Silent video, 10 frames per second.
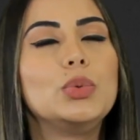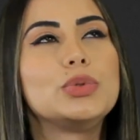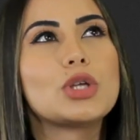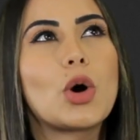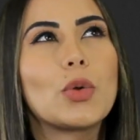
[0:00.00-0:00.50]

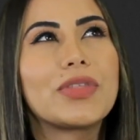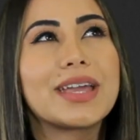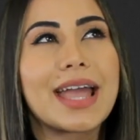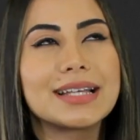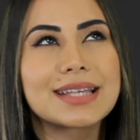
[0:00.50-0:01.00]
So the
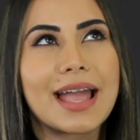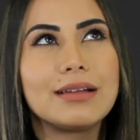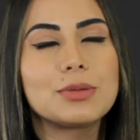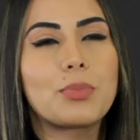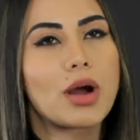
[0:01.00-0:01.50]
guest
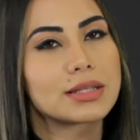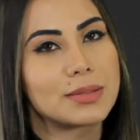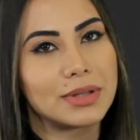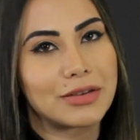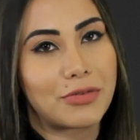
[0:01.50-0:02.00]
count
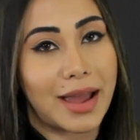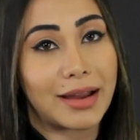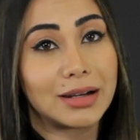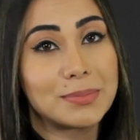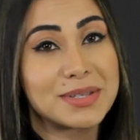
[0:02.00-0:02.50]
approximately for
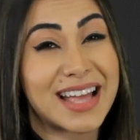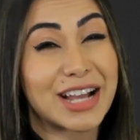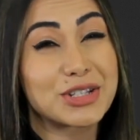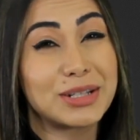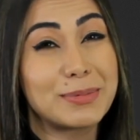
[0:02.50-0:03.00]
Arabs is
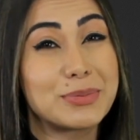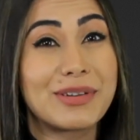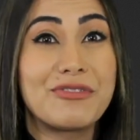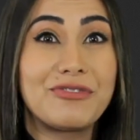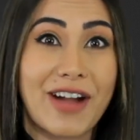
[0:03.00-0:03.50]
actually between